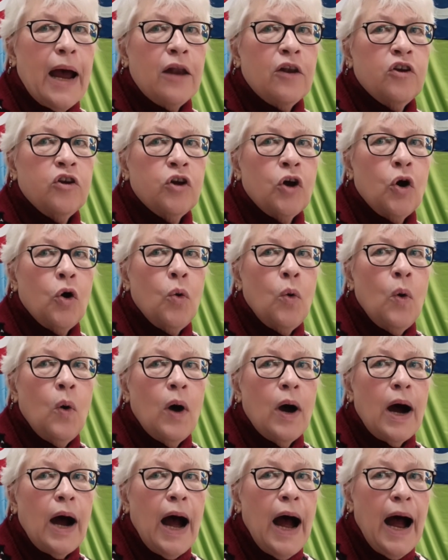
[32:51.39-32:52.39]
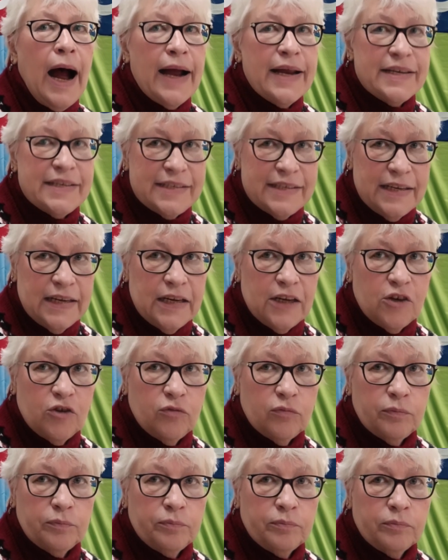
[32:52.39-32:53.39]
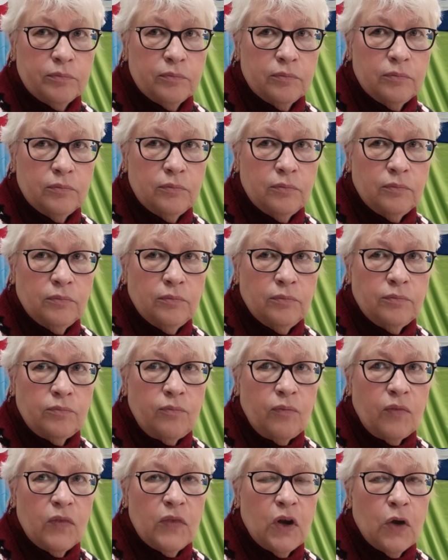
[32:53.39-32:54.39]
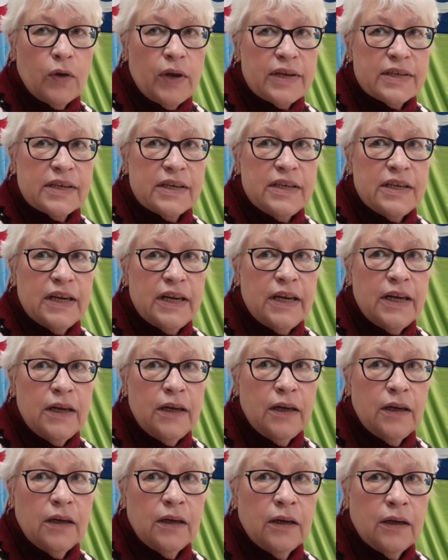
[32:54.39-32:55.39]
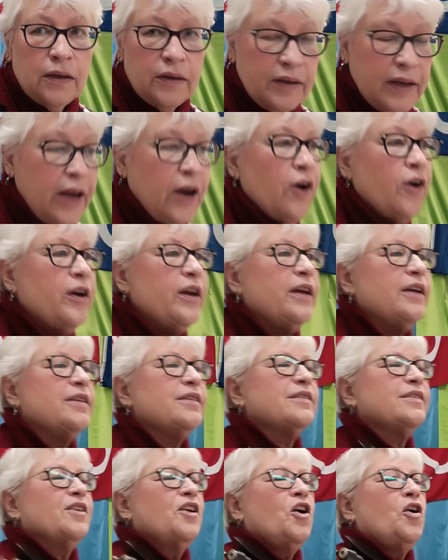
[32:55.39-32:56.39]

A low high C. No, that's a D. There it is.